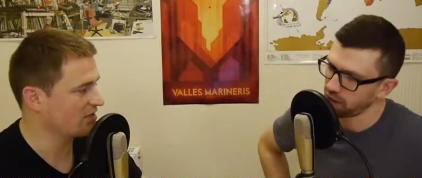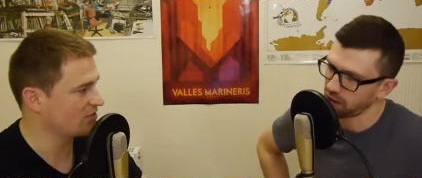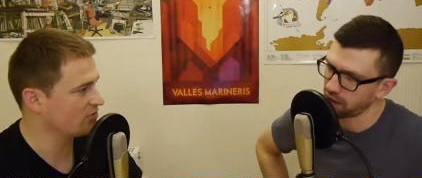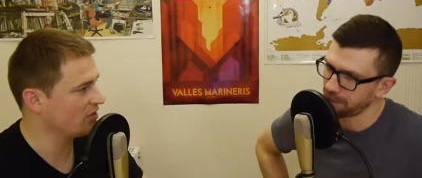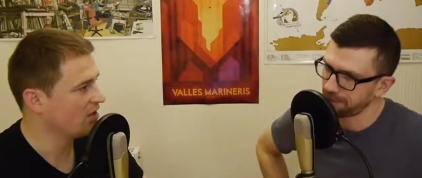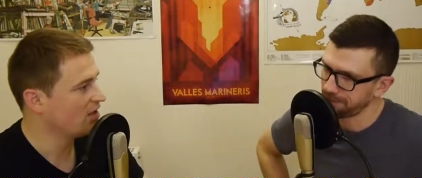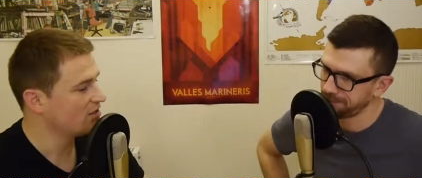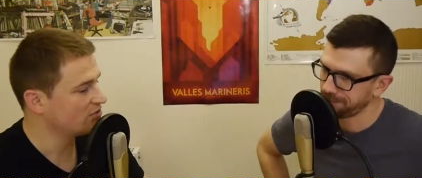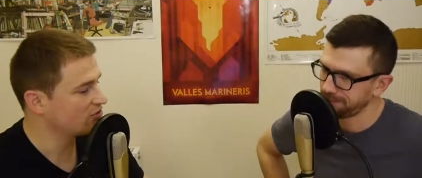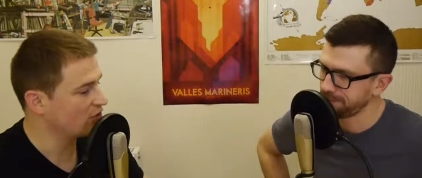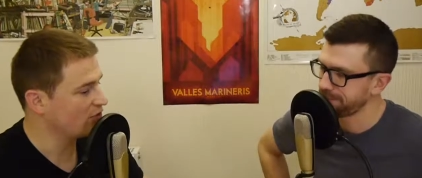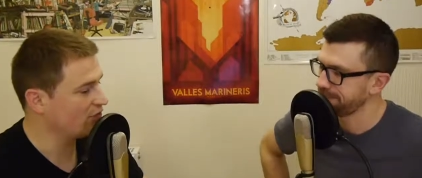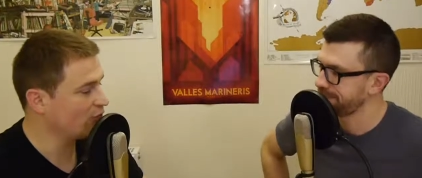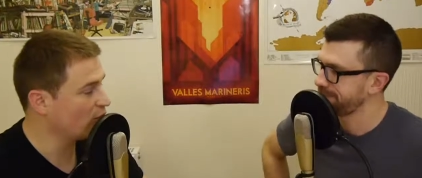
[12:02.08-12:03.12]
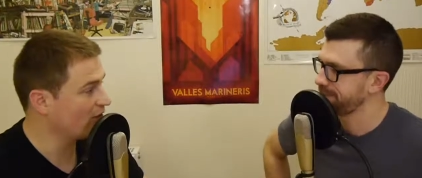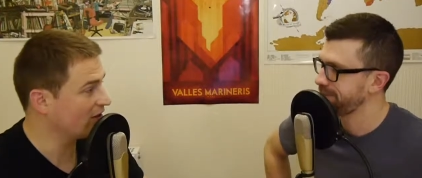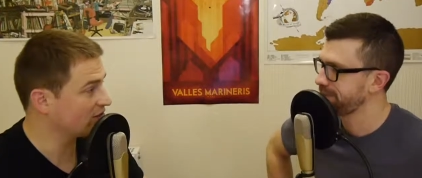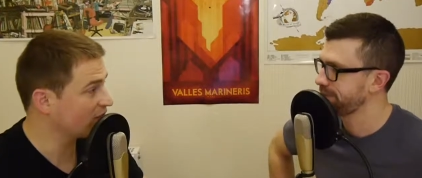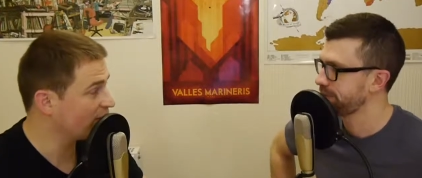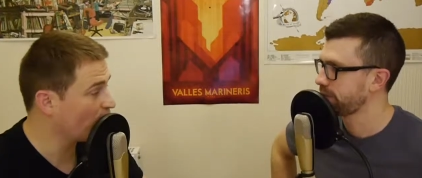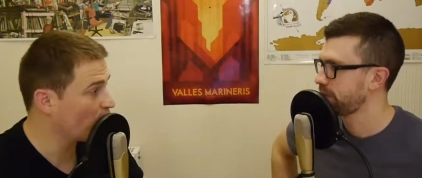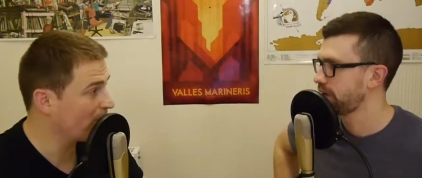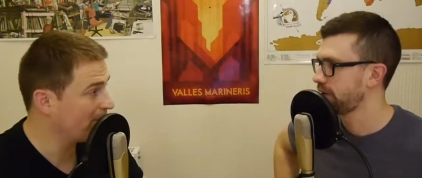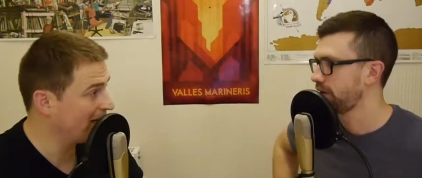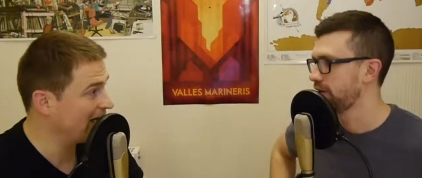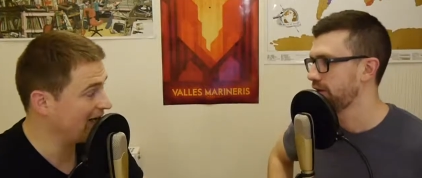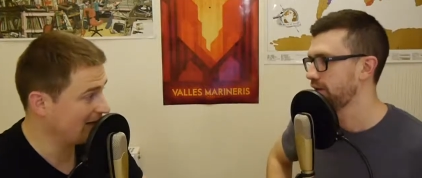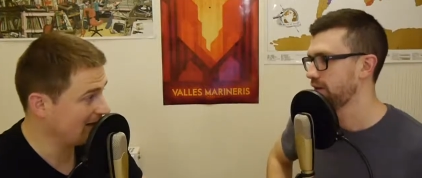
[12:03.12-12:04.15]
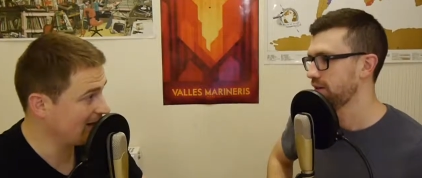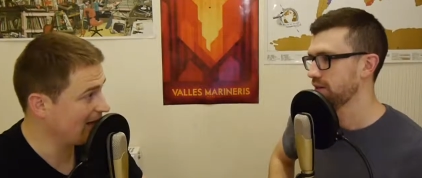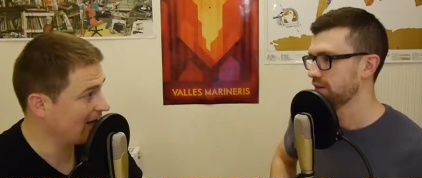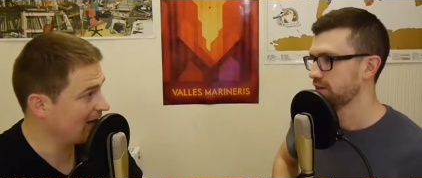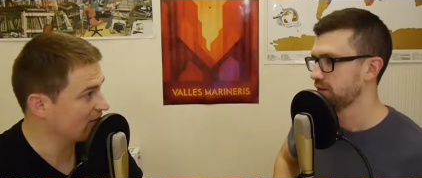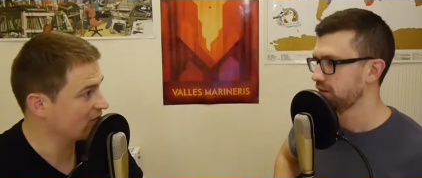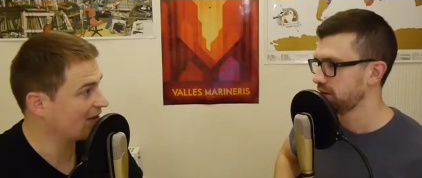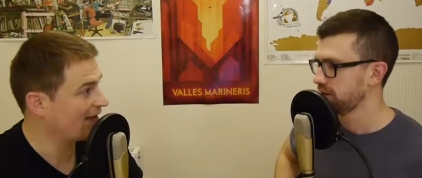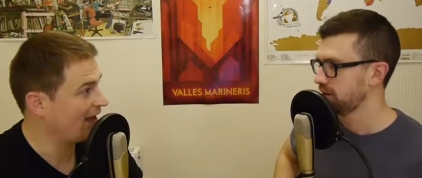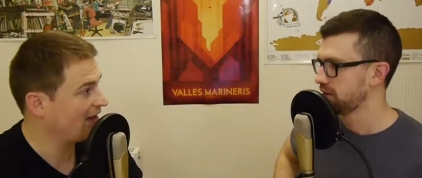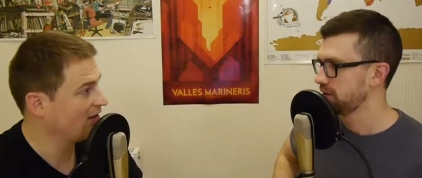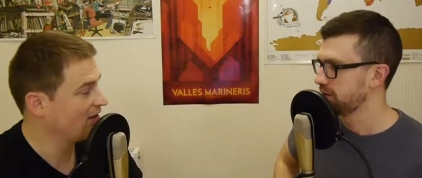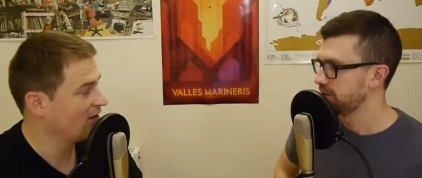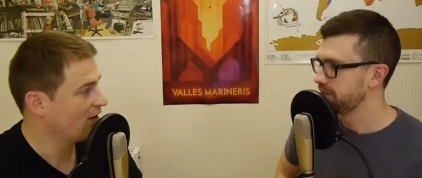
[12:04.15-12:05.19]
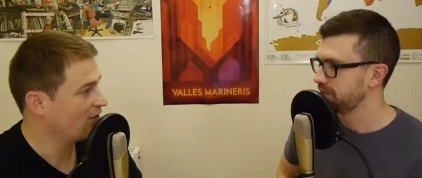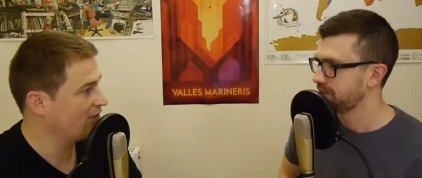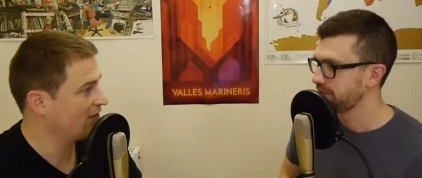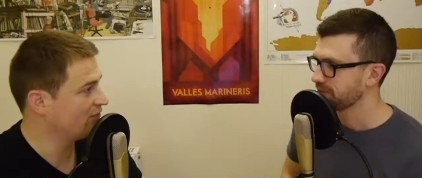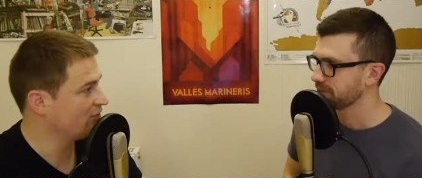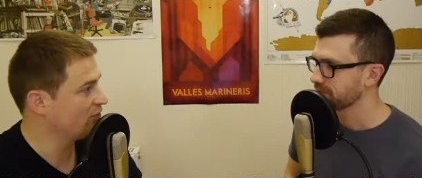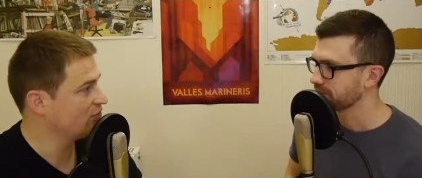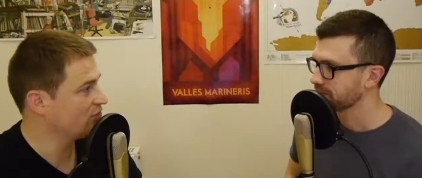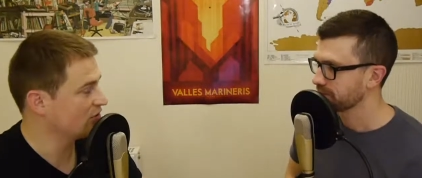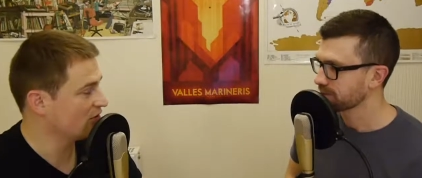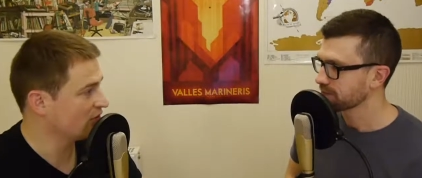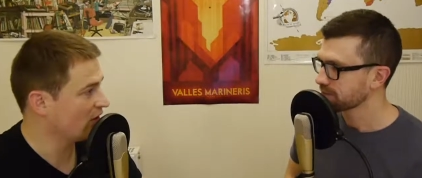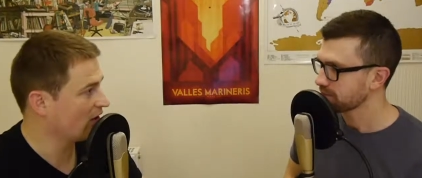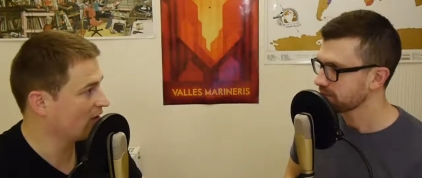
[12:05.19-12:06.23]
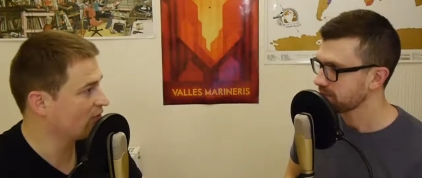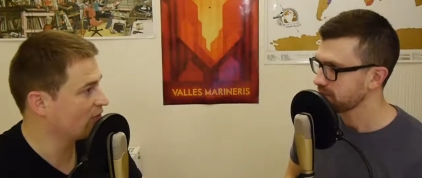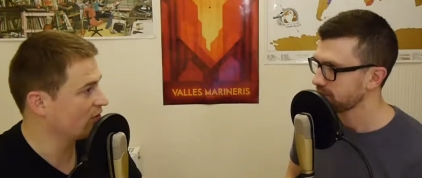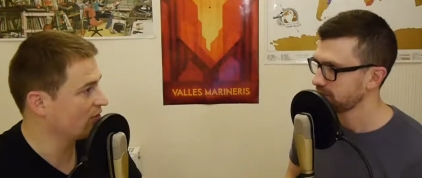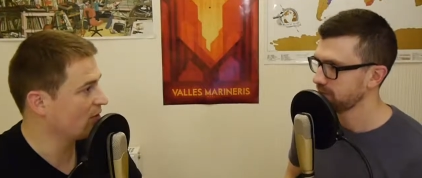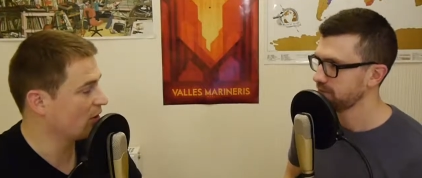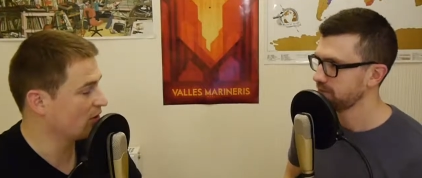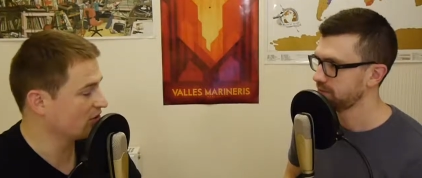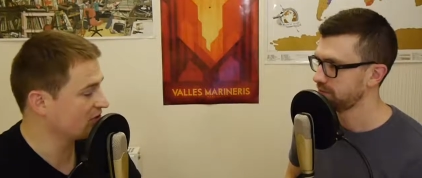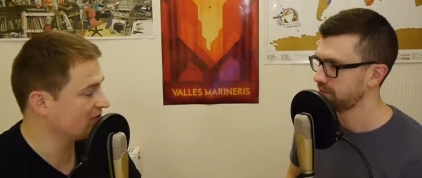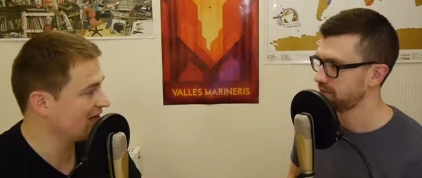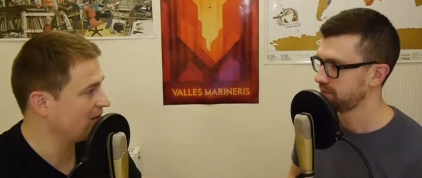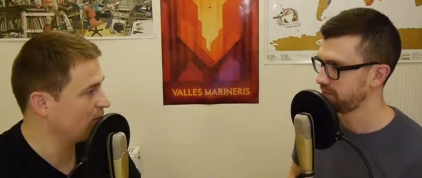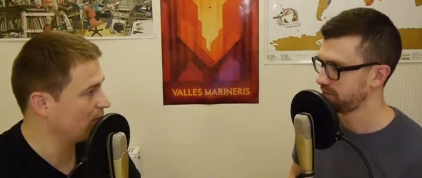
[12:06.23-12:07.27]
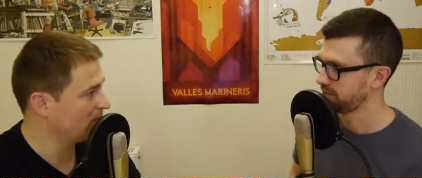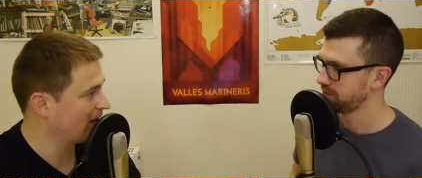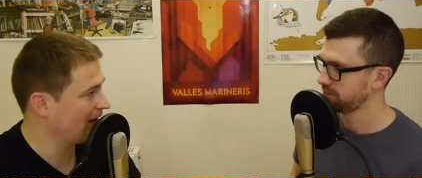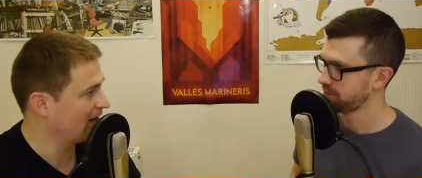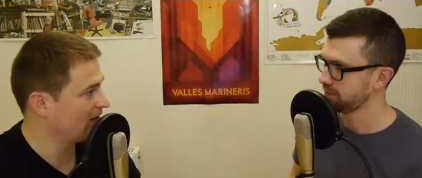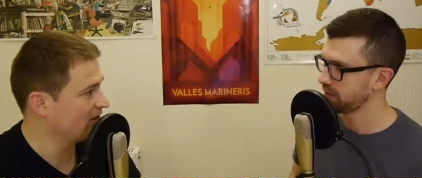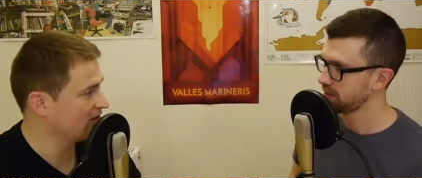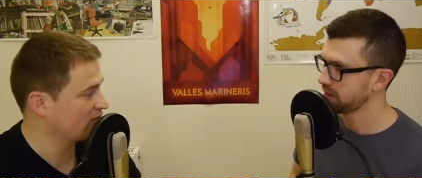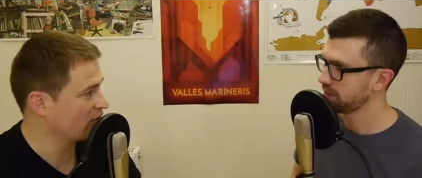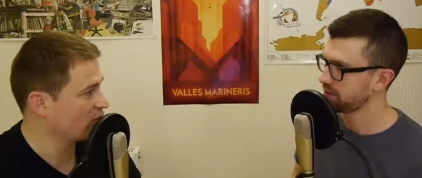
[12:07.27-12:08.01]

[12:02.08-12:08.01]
Speaker 1: etc. Yeah. So four that's four billion years, okay, of evolution of life on a on a stable planet is yeah.